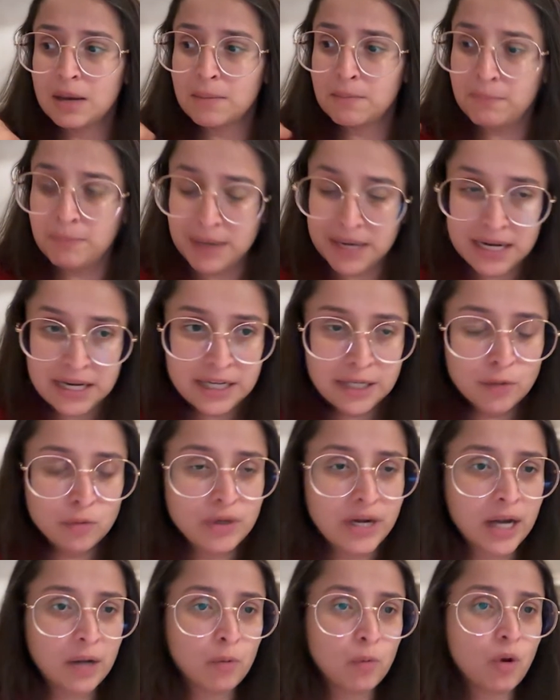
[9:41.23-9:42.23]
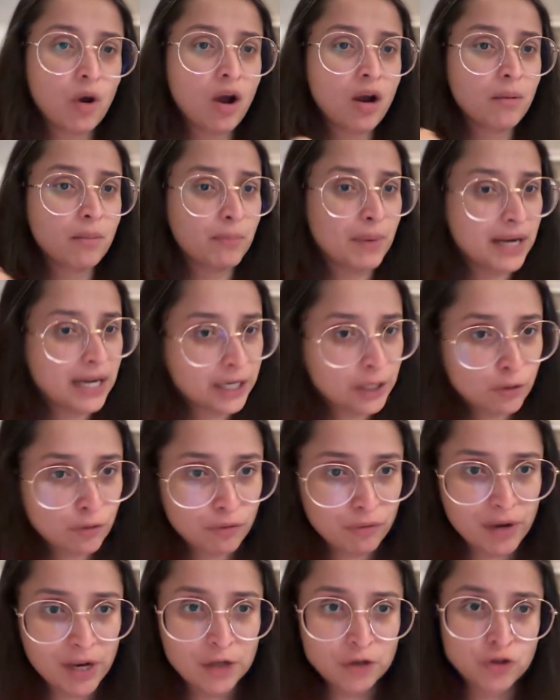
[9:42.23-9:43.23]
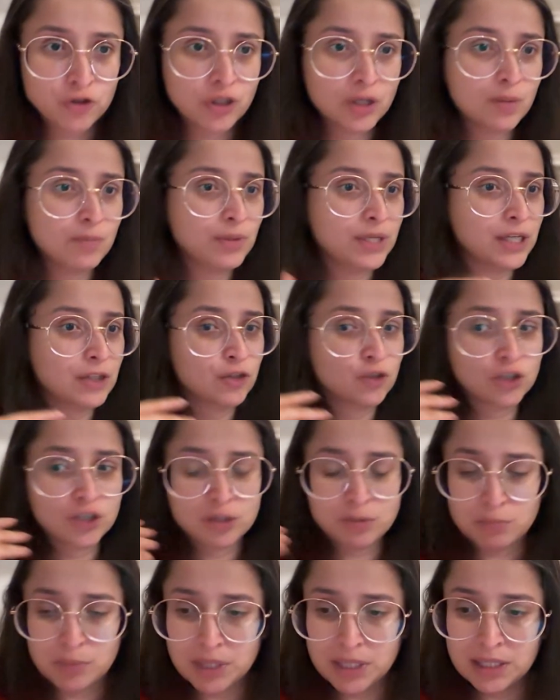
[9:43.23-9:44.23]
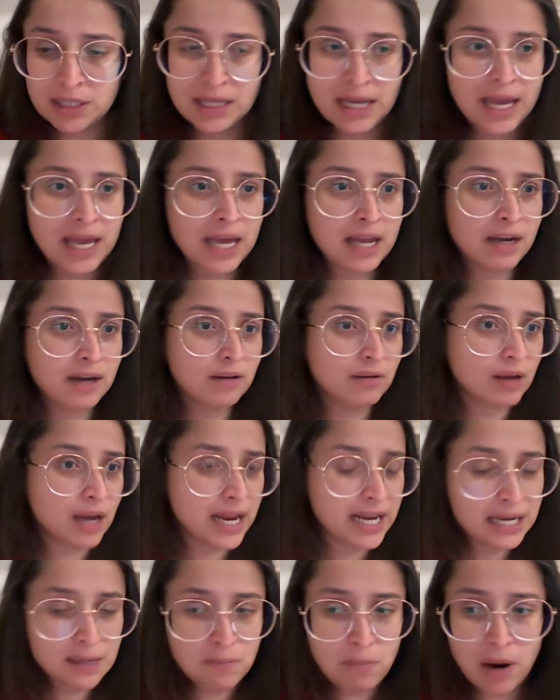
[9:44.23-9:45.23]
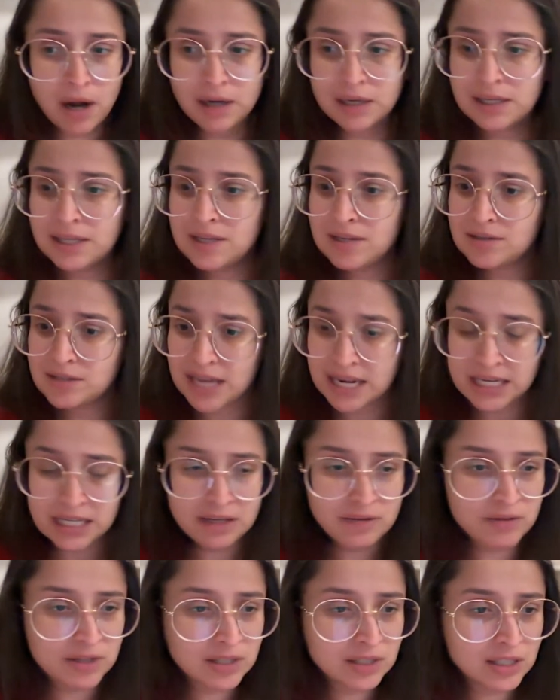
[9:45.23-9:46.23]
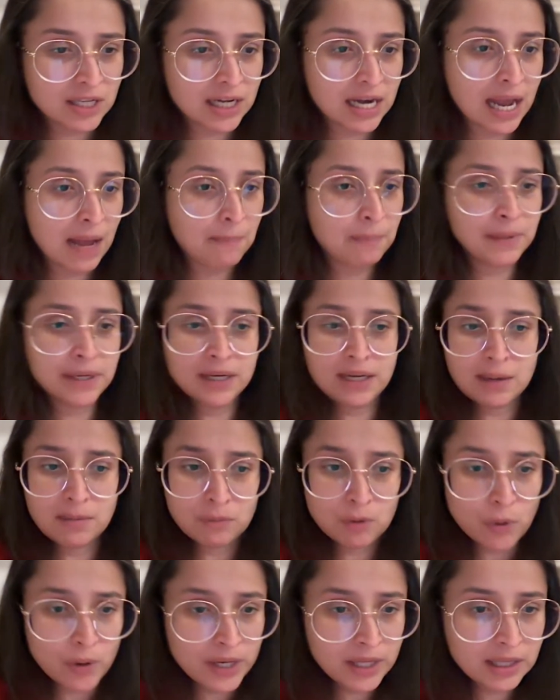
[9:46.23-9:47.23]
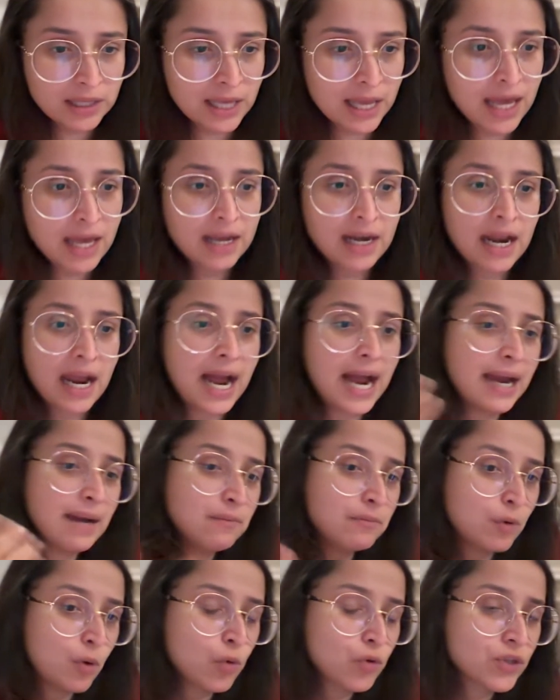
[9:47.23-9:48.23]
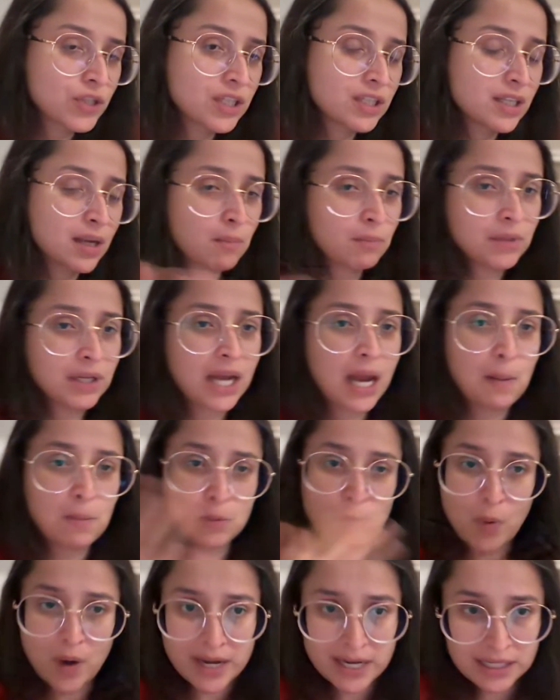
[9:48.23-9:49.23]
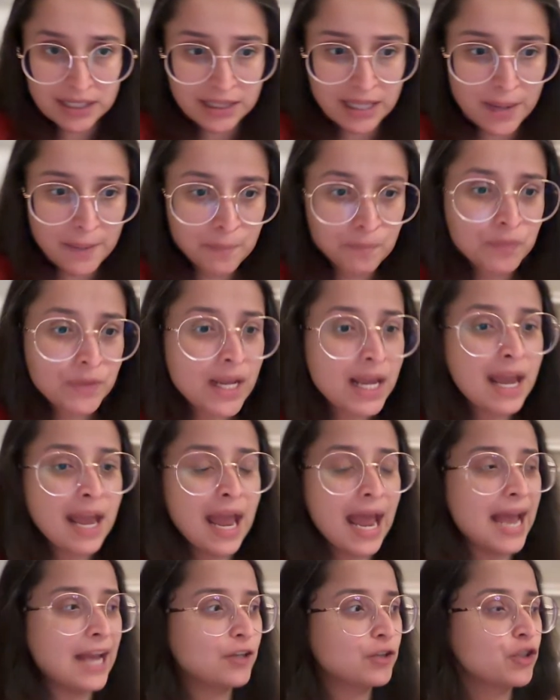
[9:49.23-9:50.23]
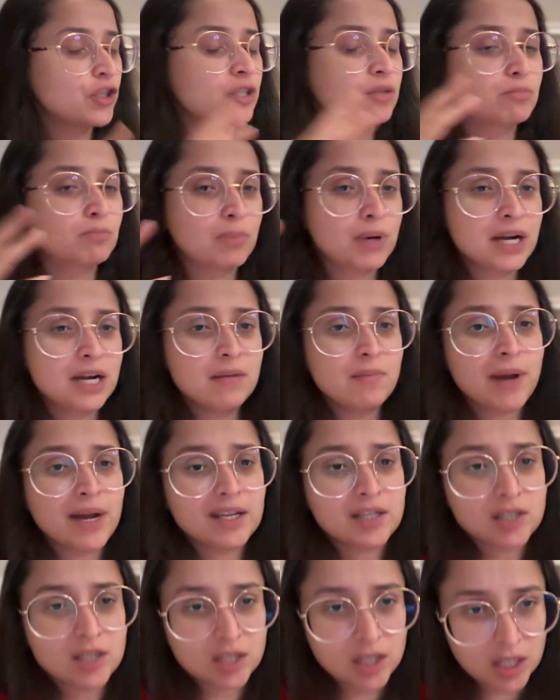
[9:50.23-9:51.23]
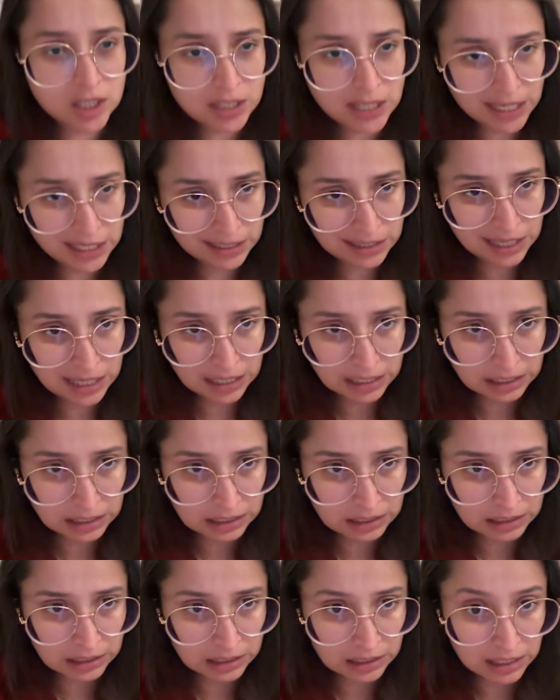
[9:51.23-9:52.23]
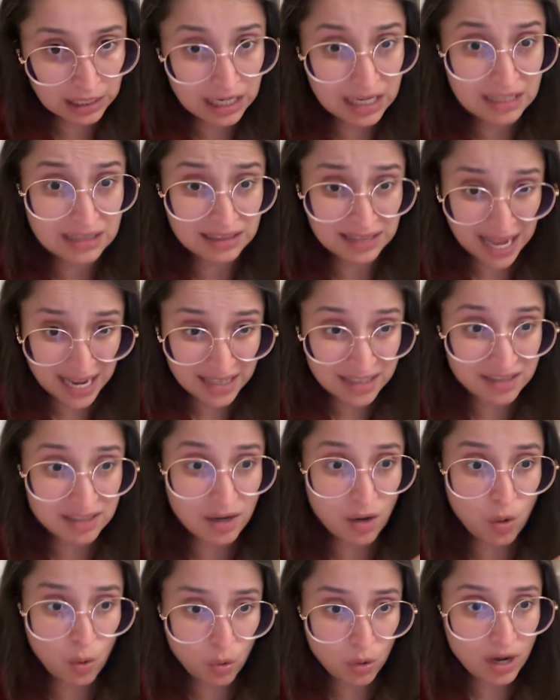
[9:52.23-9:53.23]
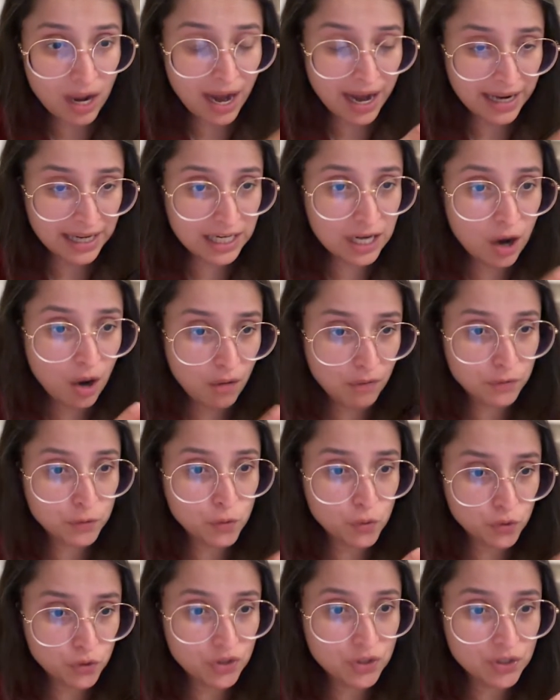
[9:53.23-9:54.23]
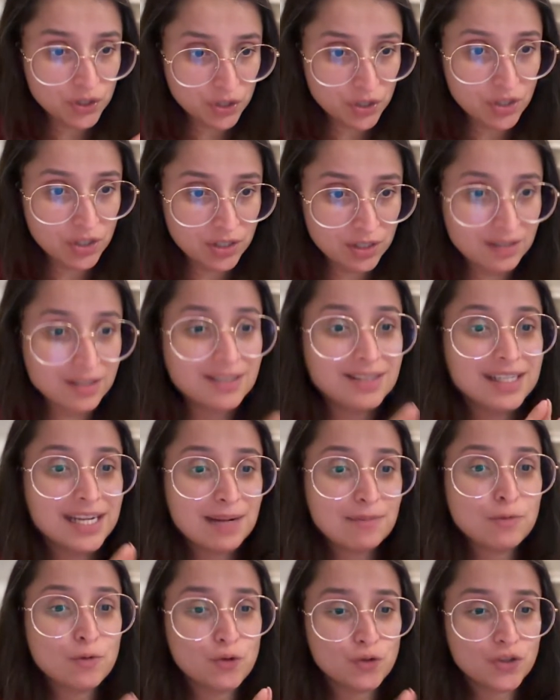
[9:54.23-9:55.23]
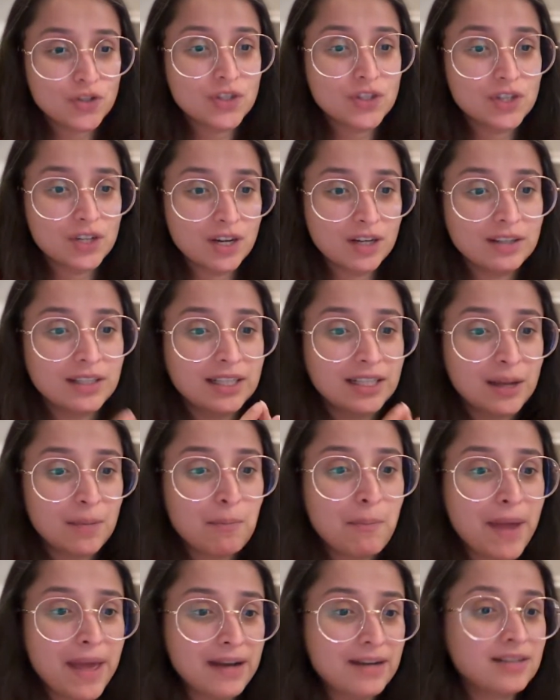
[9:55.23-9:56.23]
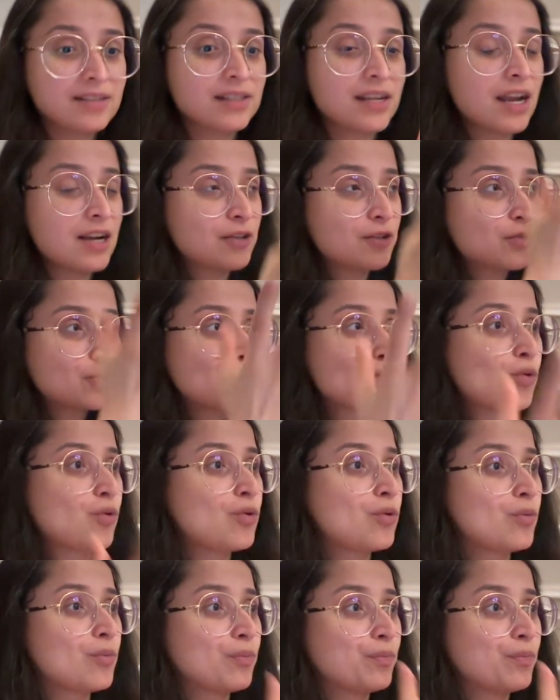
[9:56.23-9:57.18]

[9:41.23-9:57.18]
build new network, build new friendships, and just be there. Any parties, any events are happening, I'm going there. I'm hosting something, I'm inviting them, and just build my circle like that. That's the whole idea of social circles, the same social circle that our parents are so